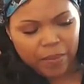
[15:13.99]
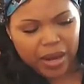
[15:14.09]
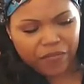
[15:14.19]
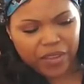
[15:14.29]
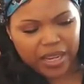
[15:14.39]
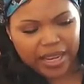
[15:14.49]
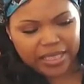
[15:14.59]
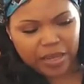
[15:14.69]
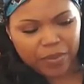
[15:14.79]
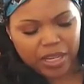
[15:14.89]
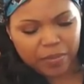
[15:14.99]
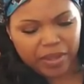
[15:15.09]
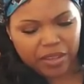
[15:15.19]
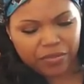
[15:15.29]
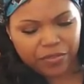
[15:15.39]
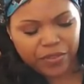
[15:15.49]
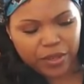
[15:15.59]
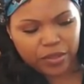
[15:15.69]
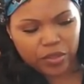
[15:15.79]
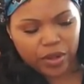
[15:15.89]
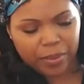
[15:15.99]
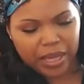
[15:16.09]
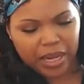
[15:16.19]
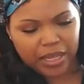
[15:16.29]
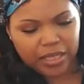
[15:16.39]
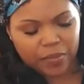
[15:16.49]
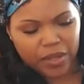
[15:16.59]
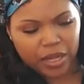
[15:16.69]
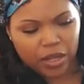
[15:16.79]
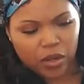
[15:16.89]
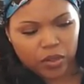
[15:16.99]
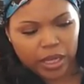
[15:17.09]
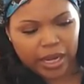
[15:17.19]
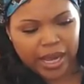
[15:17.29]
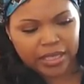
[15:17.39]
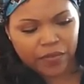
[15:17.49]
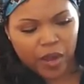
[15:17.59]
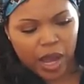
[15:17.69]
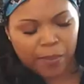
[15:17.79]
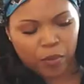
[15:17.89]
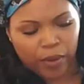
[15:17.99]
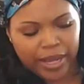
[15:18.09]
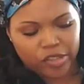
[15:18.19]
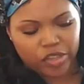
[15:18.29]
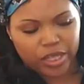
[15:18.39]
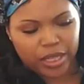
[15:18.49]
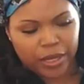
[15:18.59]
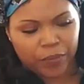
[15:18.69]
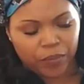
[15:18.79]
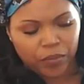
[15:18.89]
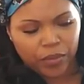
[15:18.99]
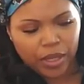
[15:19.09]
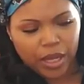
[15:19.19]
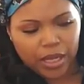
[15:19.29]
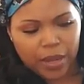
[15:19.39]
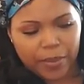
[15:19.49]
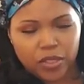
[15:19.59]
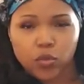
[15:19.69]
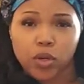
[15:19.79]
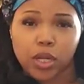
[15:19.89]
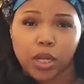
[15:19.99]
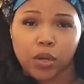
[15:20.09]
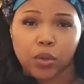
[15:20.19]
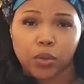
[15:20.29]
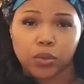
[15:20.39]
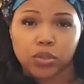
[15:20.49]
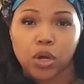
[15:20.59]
But I feel like something is being fulfilled. So I'm getting something along the lines of an operation coming to a close.